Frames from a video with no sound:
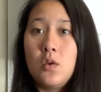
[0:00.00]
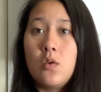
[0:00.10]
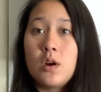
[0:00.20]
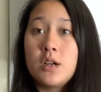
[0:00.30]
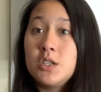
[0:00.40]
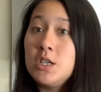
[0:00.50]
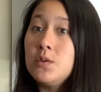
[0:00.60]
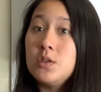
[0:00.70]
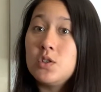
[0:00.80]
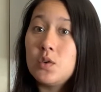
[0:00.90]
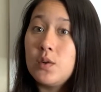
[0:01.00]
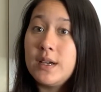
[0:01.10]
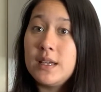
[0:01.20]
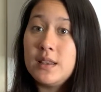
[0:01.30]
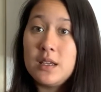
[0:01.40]
or do you
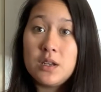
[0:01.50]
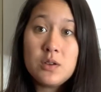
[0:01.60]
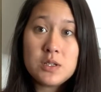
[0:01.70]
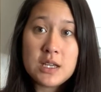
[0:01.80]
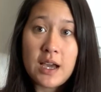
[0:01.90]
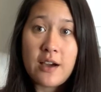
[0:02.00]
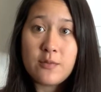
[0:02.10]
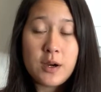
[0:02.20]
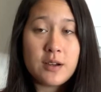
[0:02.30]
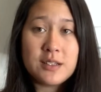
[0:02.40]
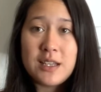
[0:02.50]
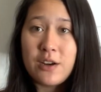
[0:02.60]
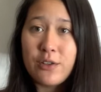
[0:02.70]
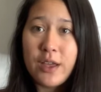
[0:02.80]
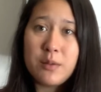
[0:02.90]
enjoy the new decaf pods that
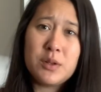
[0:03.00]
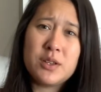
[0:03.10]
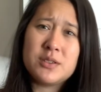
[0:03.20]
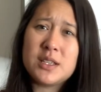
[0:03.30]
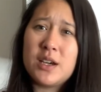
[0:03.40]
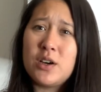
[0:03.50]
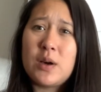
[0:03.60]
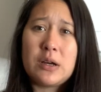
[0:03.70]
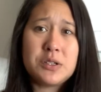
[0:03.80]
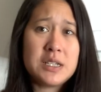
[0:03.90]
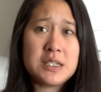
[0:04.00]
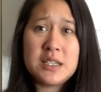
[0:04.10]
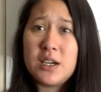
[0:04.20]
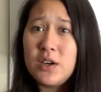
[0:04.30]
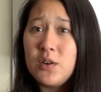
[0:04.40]
are like Melozio,
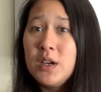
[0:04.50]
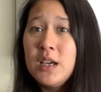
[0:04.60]
Altissio,